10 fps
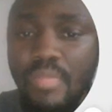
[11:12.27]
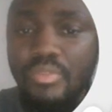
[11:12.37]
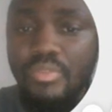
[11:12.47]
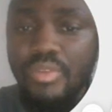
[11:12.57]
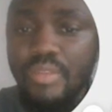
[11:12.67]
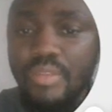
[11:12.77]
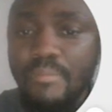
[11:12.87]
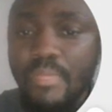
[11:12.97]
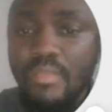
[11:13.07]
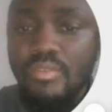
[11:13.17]
3.
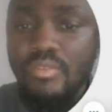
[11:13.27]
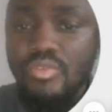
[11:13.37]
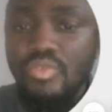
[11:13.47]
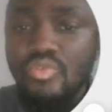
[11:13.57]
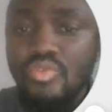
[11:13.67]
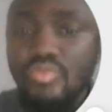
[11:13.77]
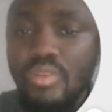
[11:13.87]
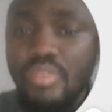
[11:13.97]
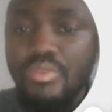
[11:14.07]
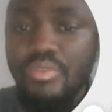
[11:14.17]
So 2,
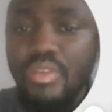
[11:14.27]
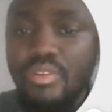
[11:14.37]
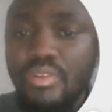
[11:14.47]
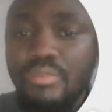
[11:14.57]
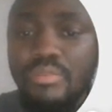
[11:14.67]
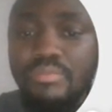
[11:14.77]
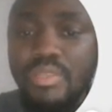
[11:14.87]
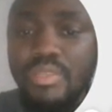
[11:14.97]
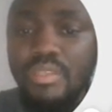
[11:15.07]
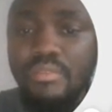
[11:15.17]
1, 3 gonna be
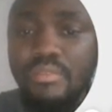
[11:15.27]
B,